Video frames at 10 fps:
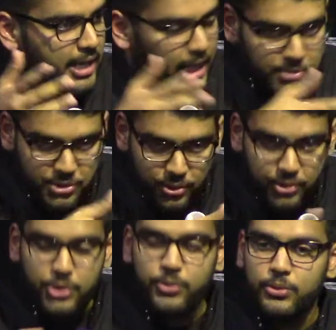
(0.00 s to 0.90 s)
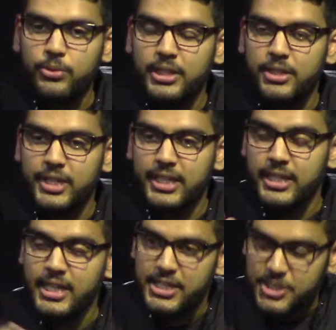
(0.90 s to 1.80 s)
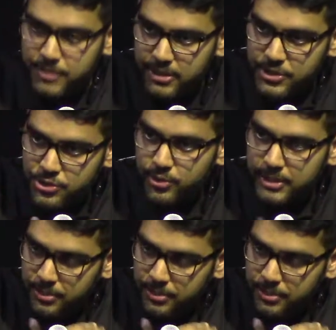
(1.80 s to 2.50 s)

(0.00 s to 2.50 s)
I'm sure you all agree, spiritual and